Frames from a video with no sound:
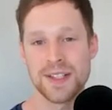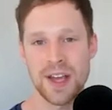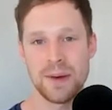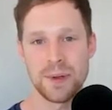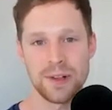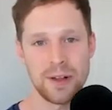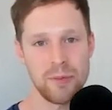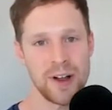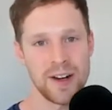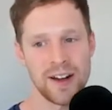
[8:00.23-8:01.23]
terminal and
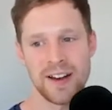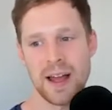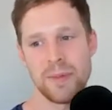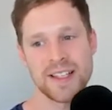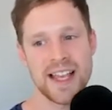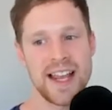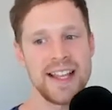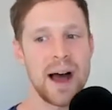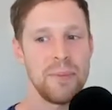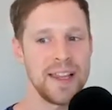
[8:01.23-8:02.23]
whatnot. And we're seeing
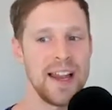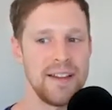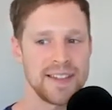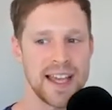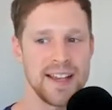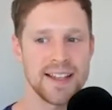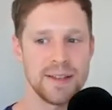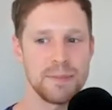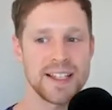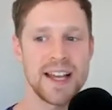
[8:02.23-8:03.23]
that with NFTs,
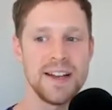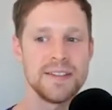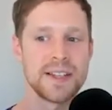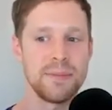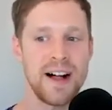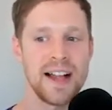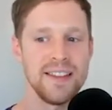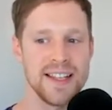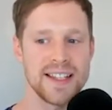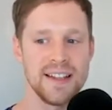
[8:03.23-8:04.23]
and percentage of supply
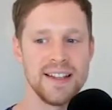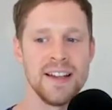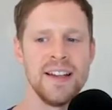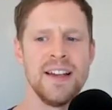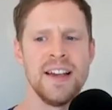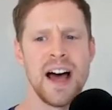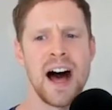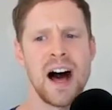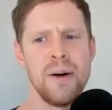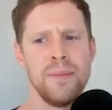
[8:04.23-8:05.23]
listed
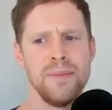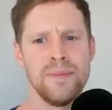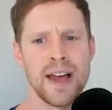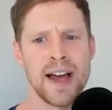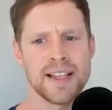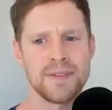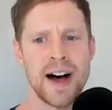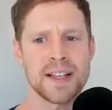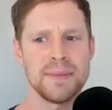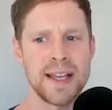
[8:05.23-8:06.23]
has
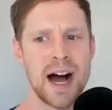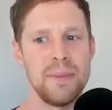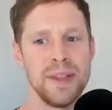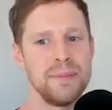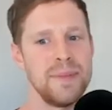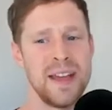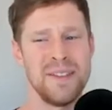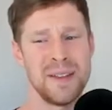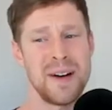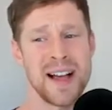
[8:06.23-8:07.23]
fast become,
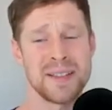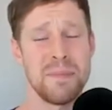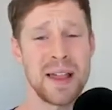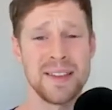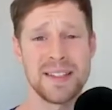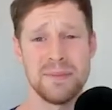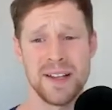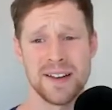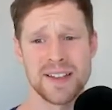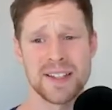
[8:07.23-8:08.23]
even the past month, to
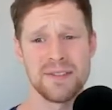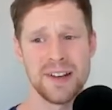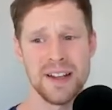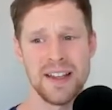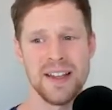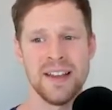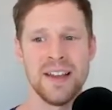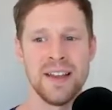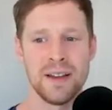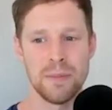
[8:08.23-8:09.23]
be honest, a really
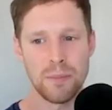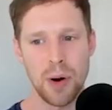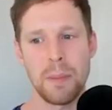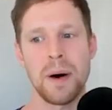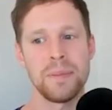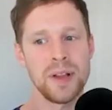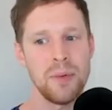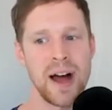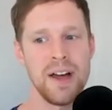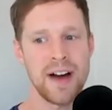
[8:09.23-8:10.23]
more popular
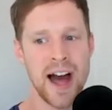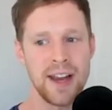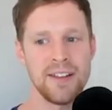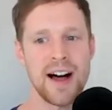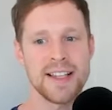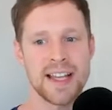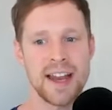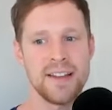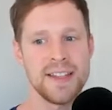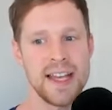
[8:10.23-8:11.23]
way of analyzing
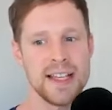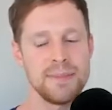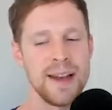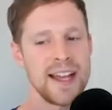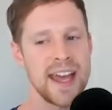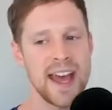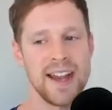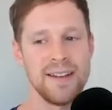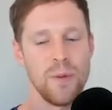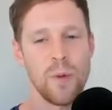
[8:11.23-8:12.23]
NFTs. But
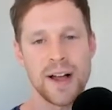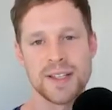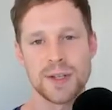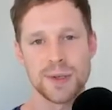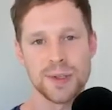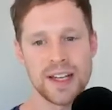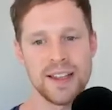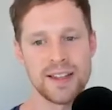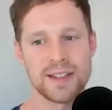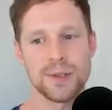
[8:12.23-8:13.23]
again, one tool
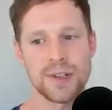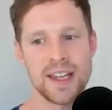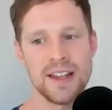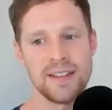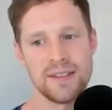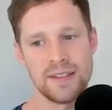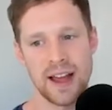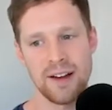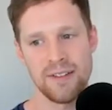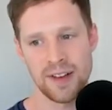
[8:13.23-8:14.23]
in the toolkit.
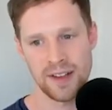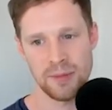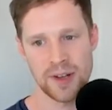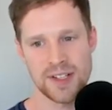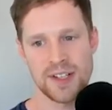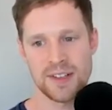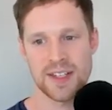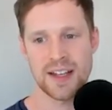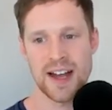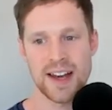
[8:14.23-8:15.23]
I really want you
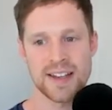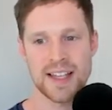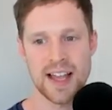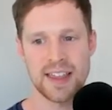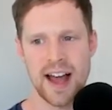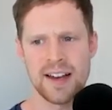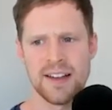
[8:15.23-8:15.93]
to understand that.